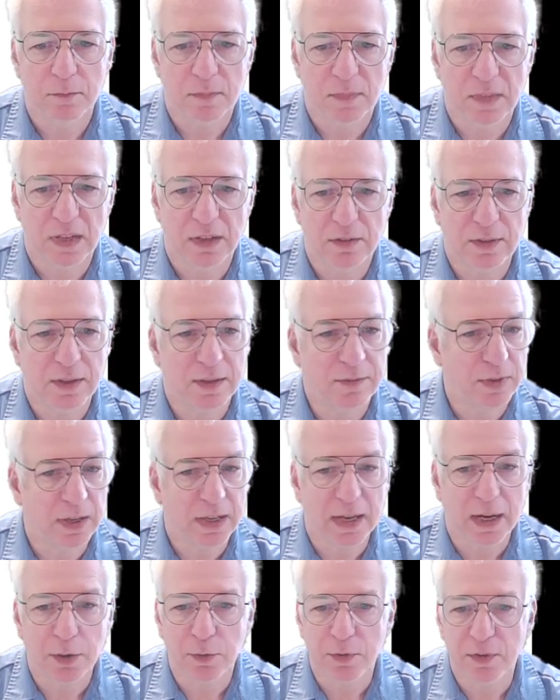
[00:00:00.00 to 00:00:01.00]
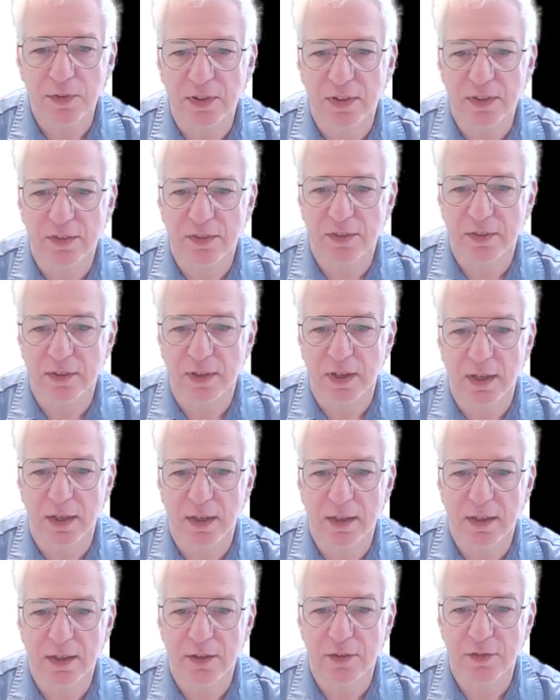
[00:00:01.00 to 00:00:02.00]
TV hours, it's
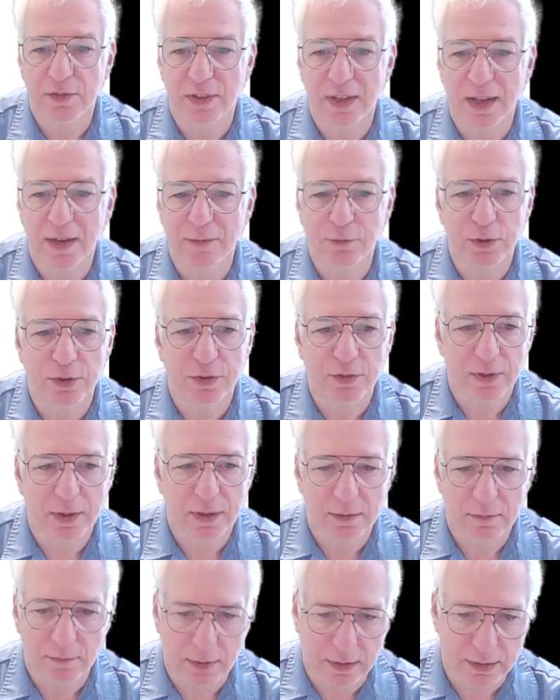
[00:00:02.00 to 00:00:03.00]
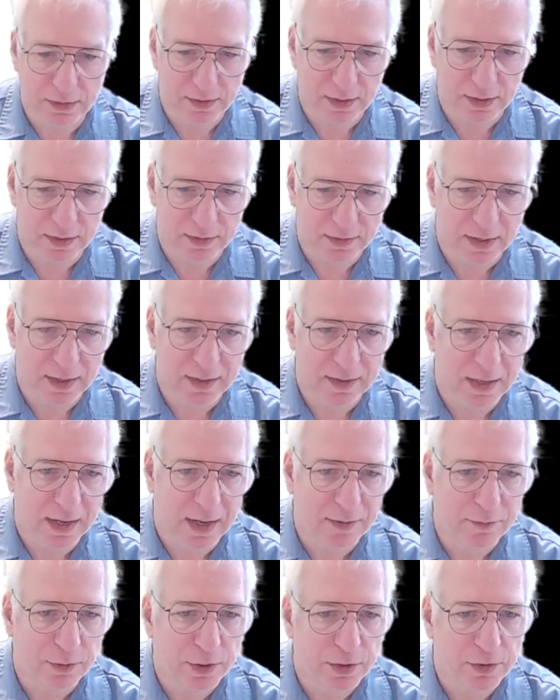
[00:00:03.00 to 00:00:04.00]
here's the average. Let's see, is that the
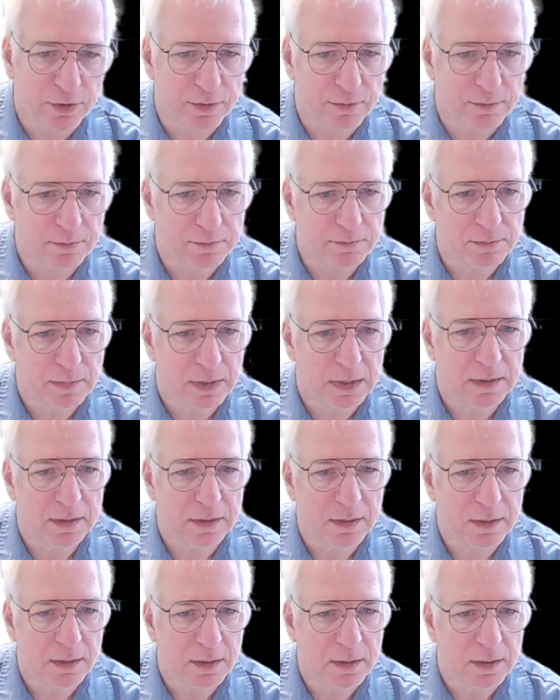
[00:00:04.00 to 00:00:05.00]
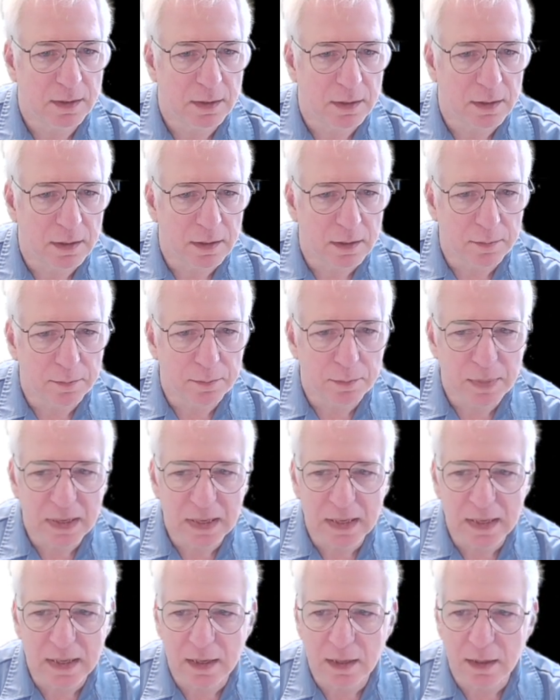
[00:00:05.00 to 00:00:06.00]
average?
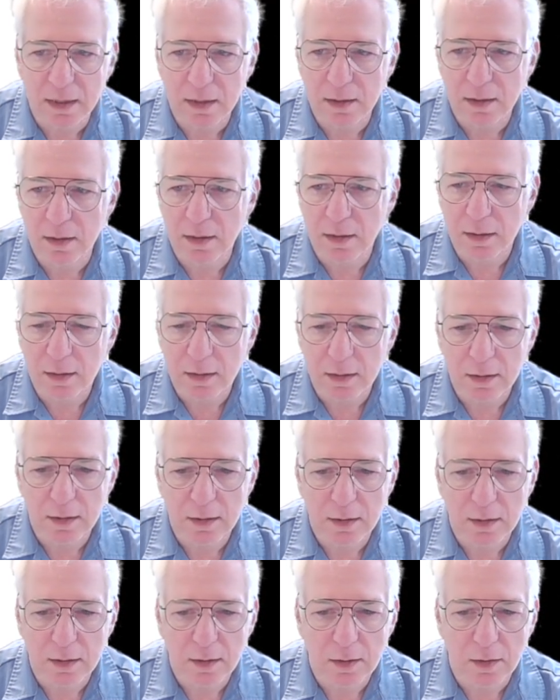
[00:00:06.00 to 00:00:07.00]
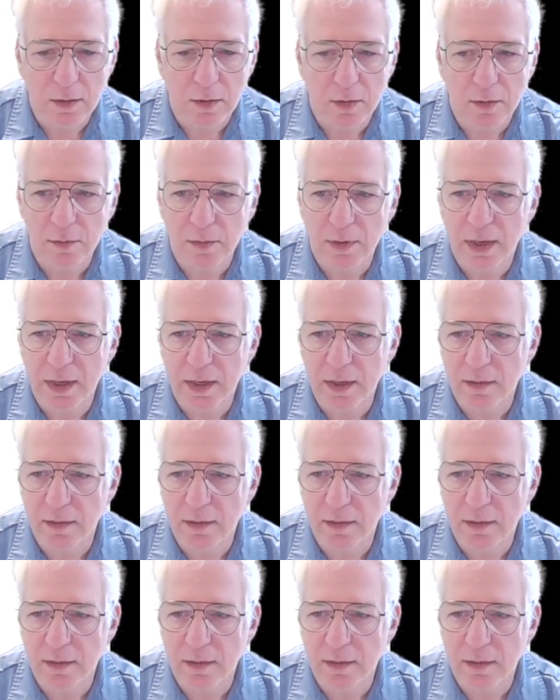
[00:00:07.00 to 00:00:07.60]
Mean. All right.